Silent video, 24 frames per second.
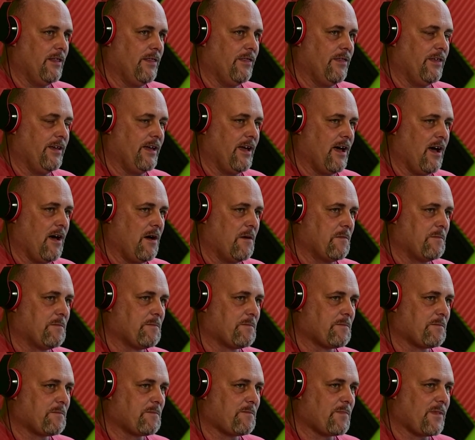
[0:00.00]

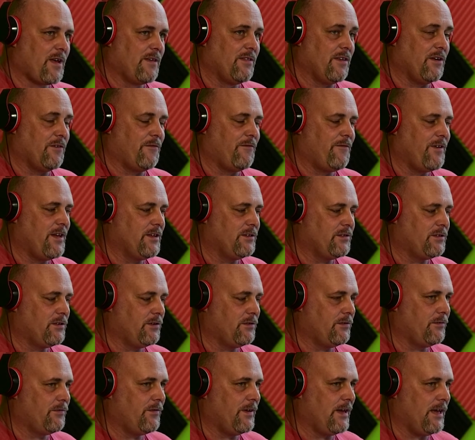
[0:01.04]
The
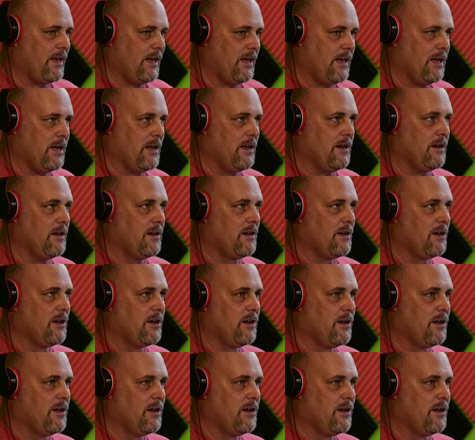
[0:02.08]
defensive end